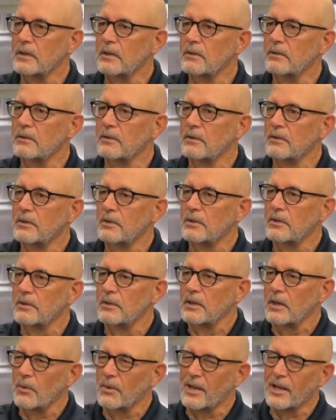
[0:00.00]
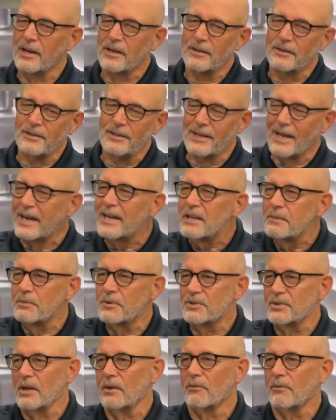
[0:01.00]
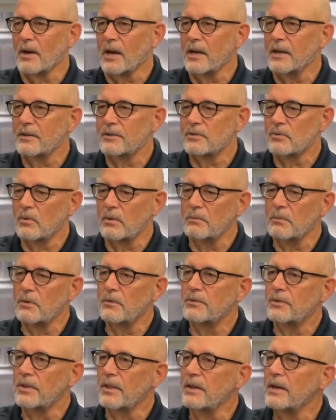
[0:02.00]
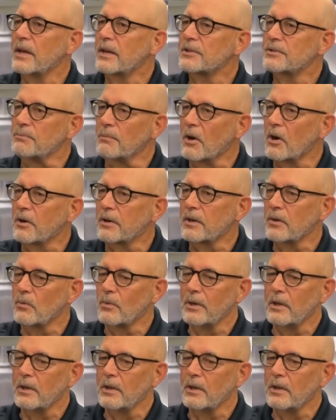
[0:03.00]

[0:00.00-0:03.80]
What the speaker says: And we got it 90% right, so we moved to the next market.